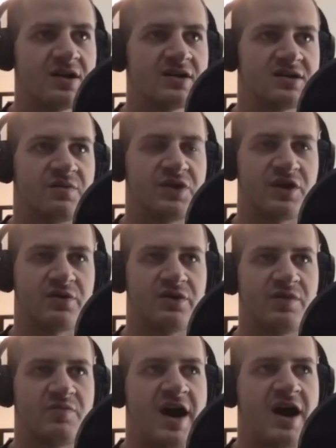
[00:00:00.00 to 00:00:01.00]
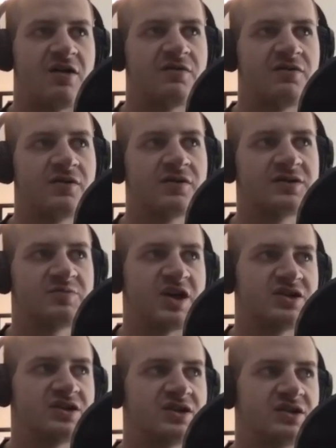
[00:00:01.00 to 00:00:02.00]
something really powerful,
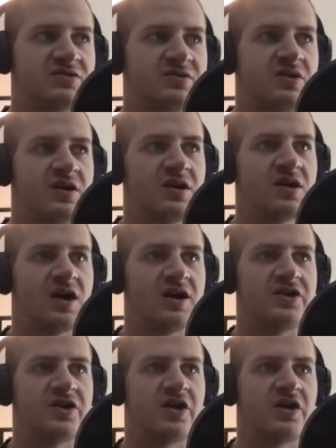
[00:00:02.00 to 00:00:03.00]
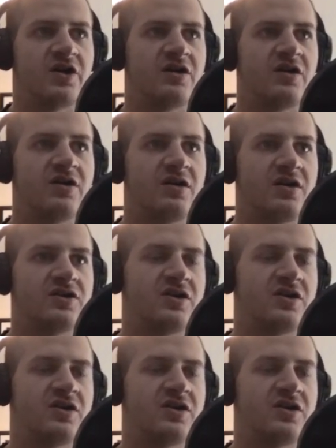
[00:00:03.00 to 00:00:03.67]
especially to a younger,